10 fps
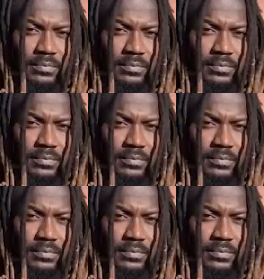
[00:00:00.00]

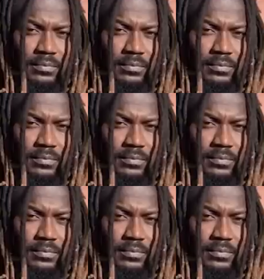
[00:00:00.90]

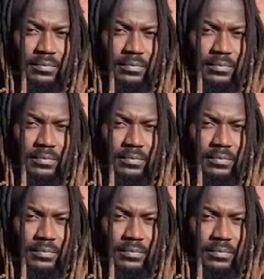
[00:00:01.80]

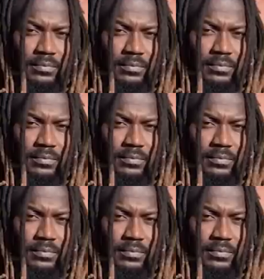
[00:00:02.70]

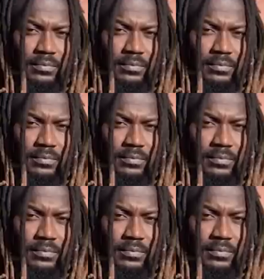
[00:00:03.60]

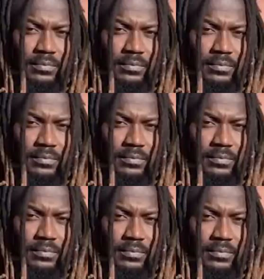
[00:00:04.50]

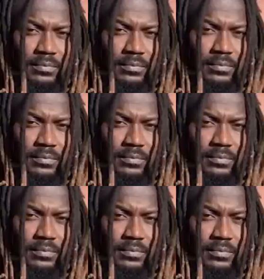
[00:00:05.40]

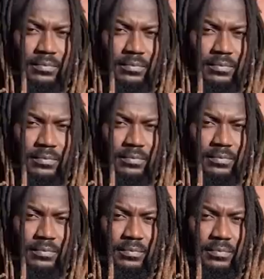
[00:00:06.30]

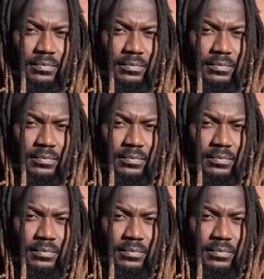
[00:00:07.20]
[no speech]